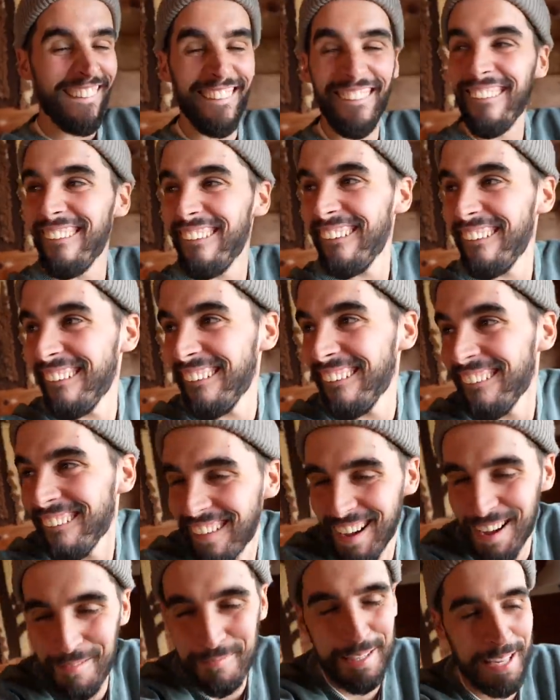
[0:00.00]
Oh,
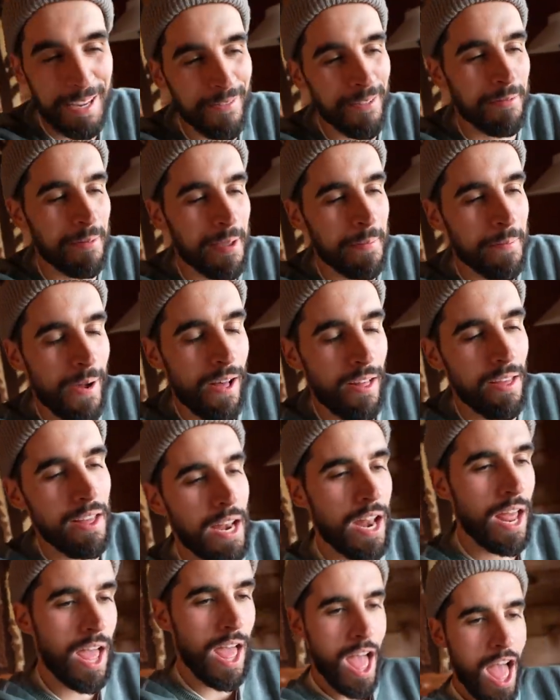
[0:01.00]
come sit with me,
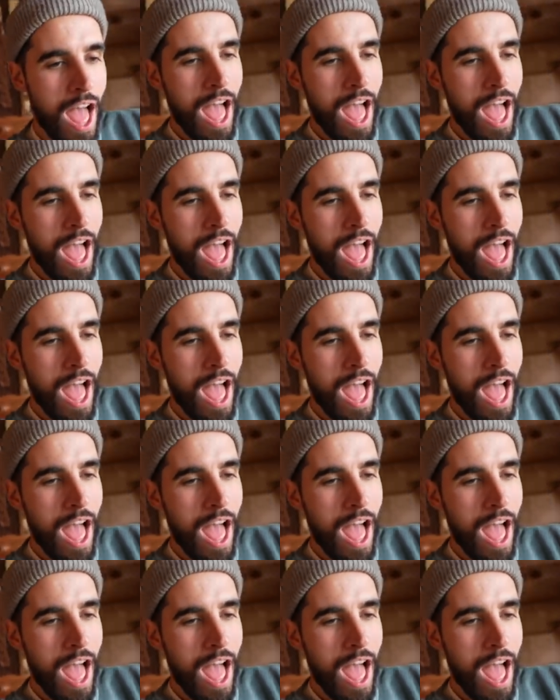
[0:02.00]
Pauline. Okay,